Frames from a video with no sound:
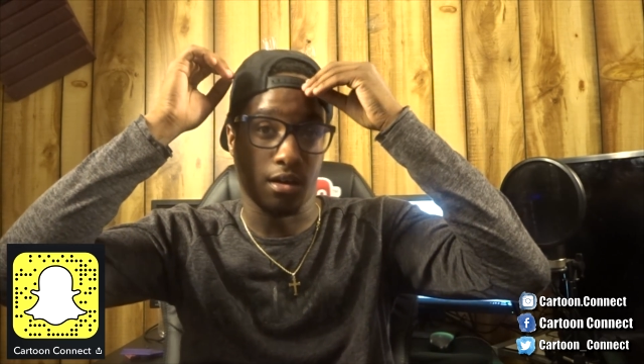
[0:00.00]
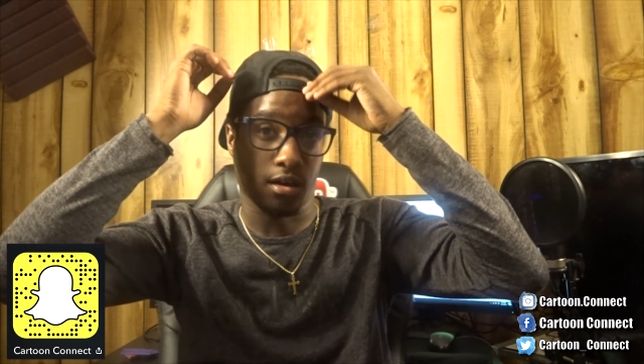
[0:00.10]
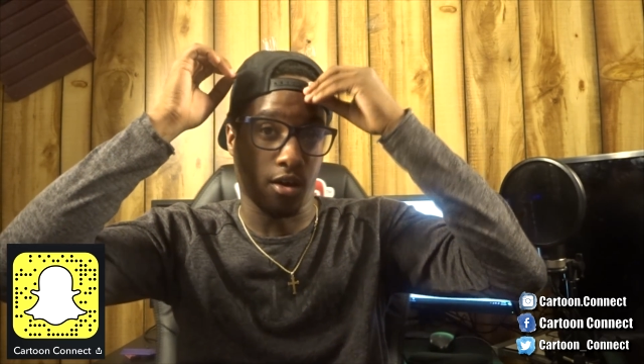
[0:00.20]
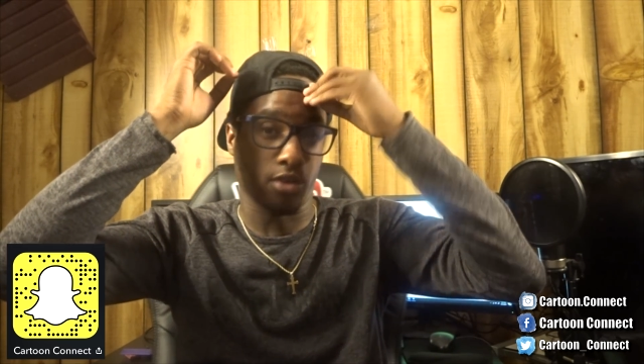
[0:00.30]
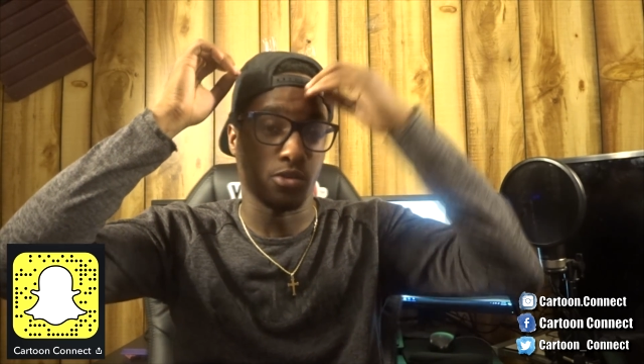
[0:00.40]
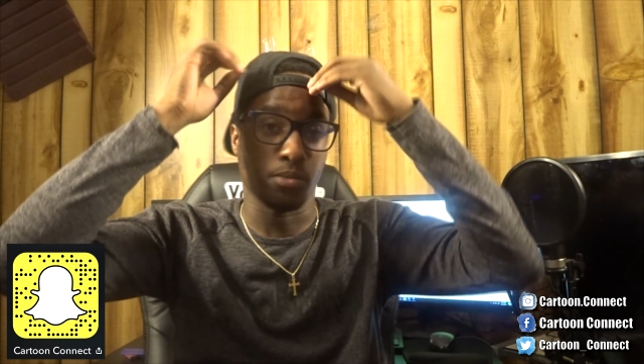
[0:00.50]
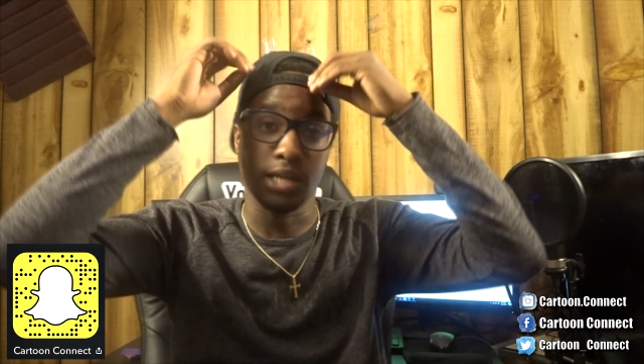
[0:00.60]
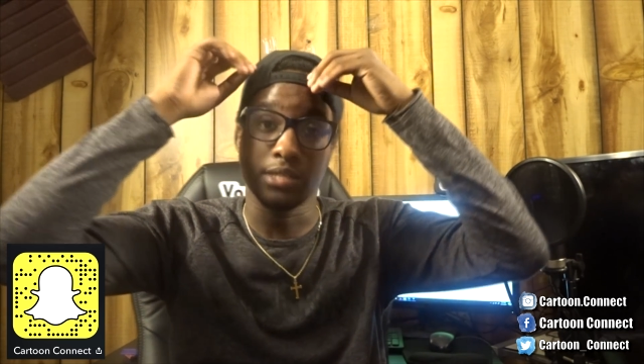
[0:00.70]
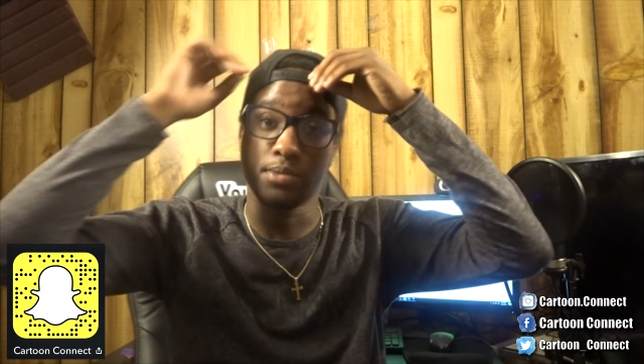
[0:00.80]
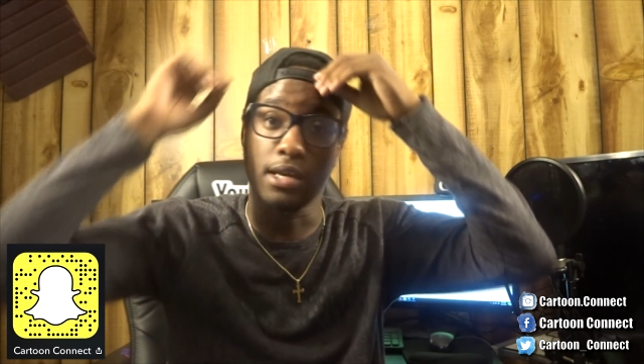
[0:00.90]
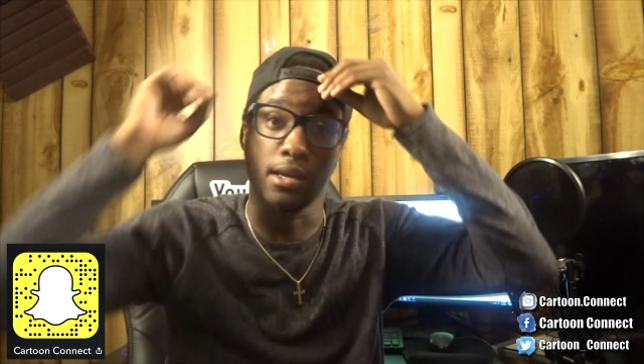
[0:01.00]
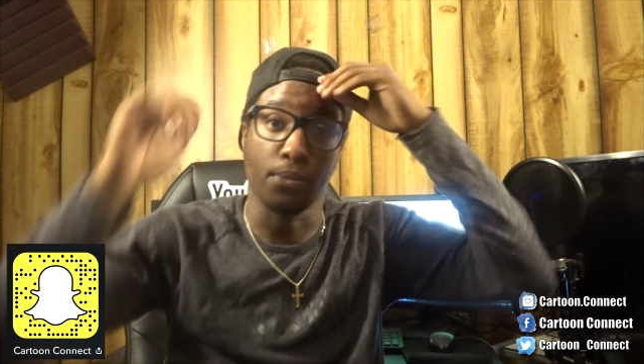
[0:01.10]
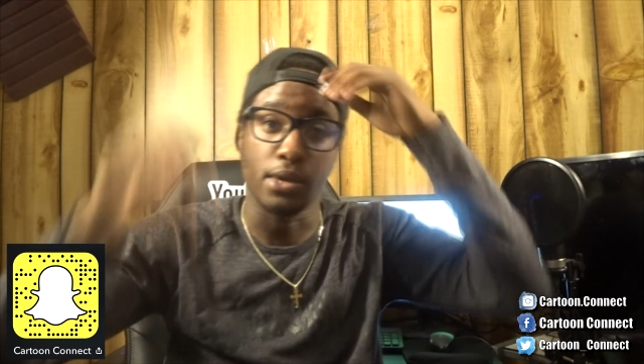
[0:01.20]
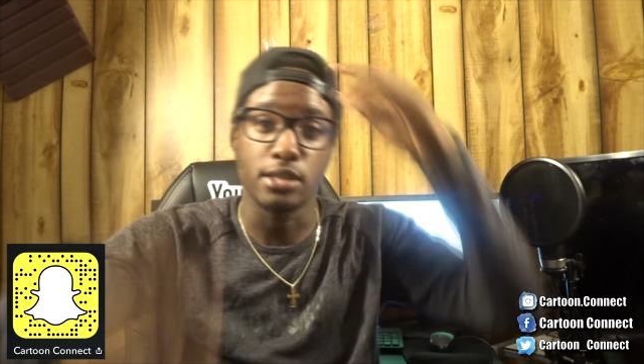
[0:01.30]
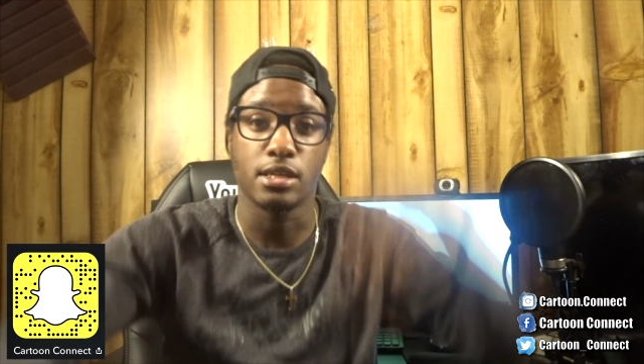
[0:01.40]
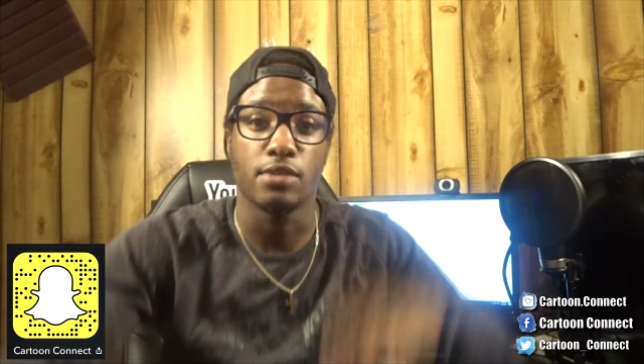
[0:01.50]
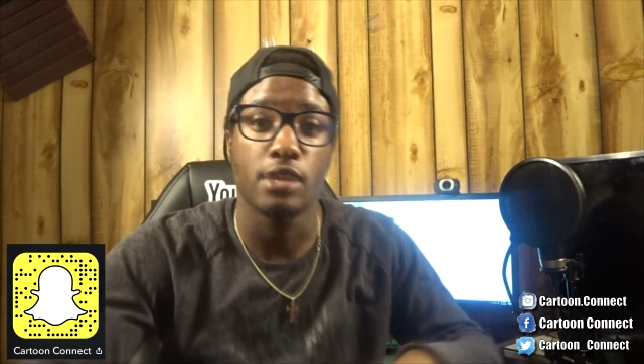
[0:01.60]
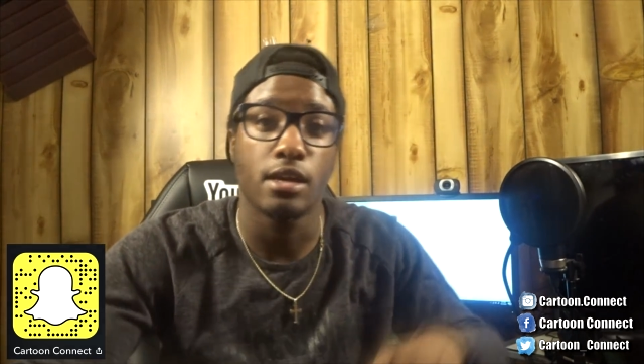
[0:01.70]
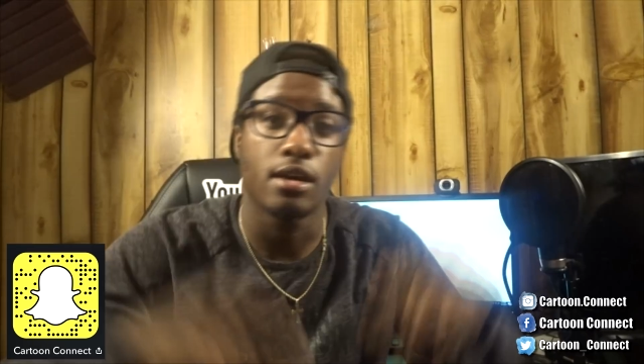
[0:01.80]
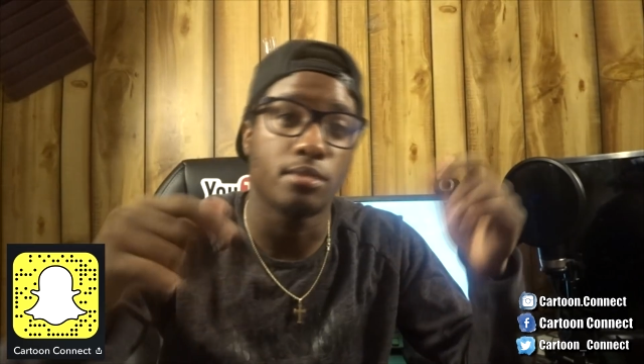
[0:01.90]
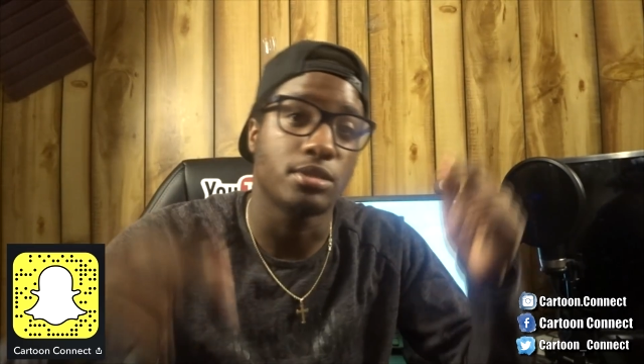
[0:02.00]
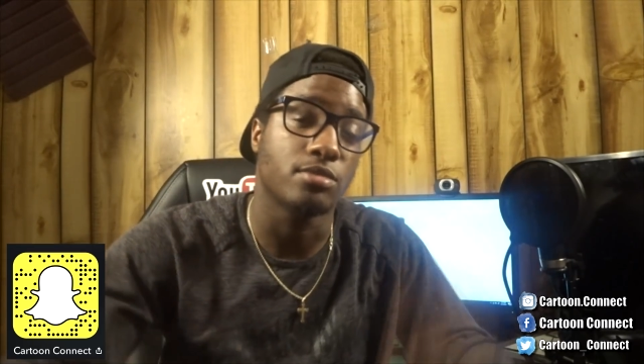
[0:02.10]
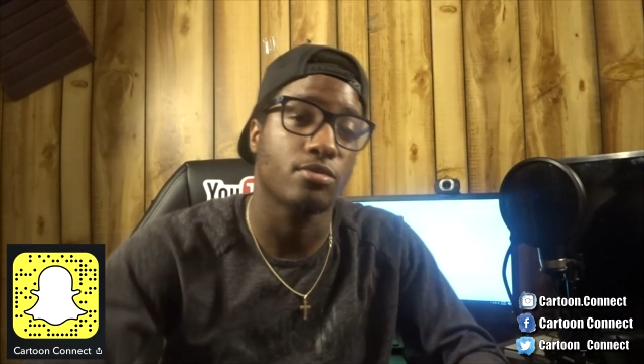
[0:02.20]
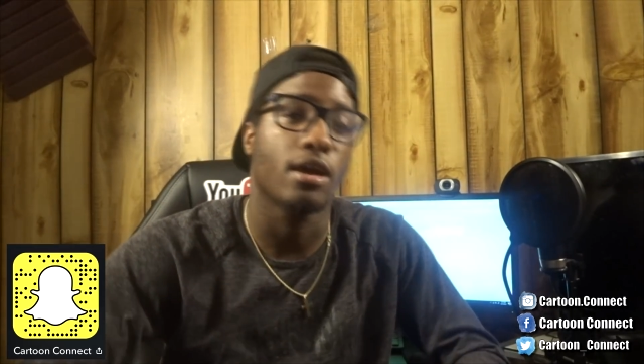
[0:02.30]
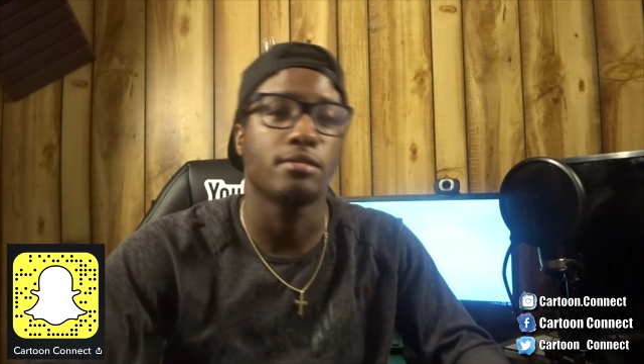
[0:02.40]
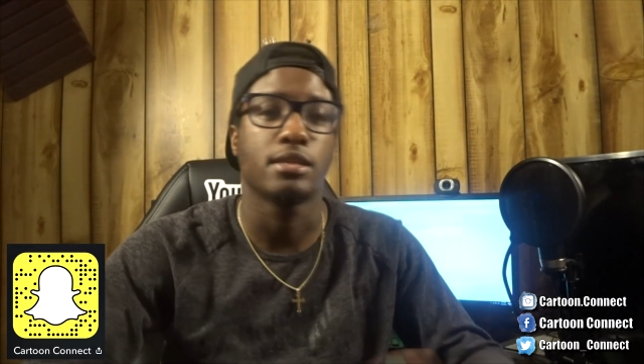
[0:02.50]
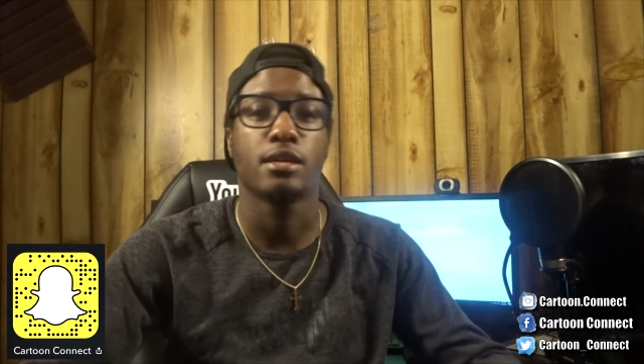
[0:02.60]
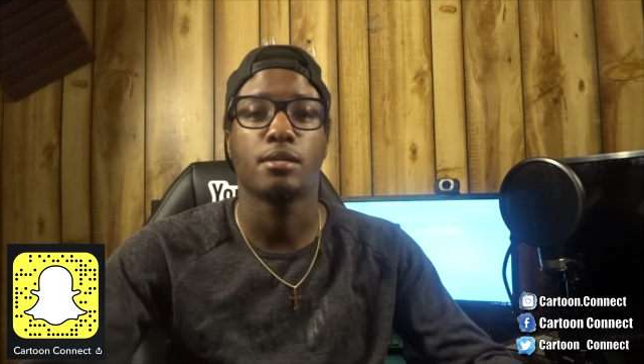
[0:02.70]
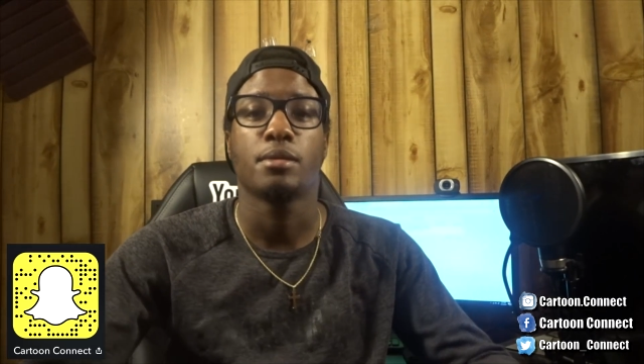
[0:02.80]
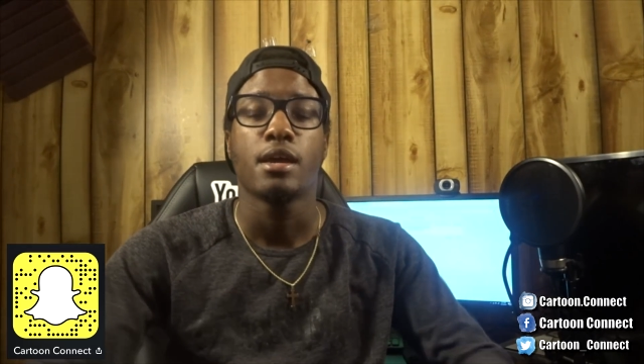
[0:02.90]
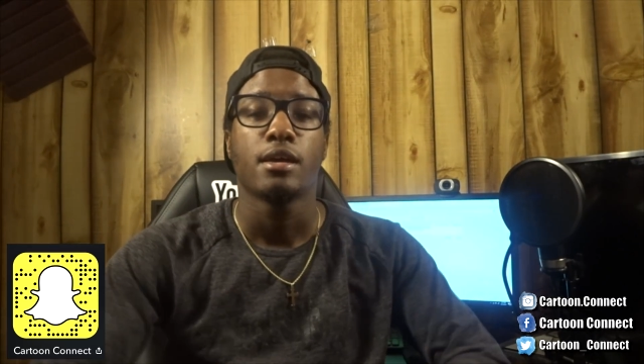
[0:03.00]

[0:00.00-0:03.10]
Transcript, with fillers: Cartoon Management and Pit TV. Subscribe to them.